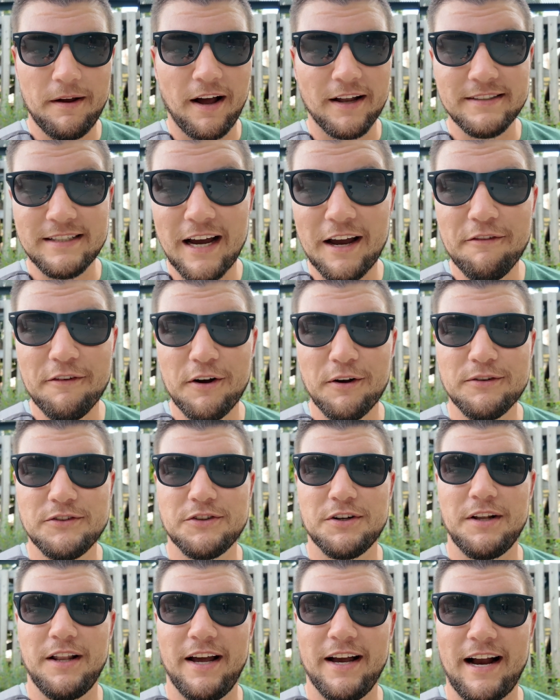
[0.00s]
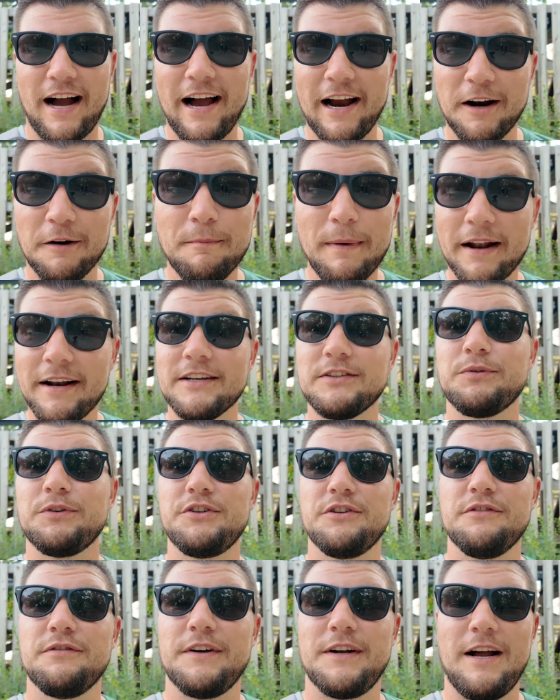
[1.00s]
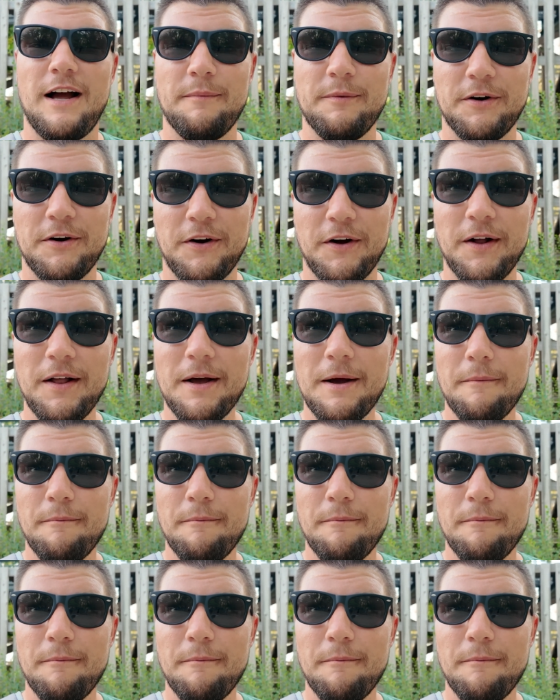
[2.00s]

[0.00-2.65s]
A dive coaster like Iron Menace would do phenomenal.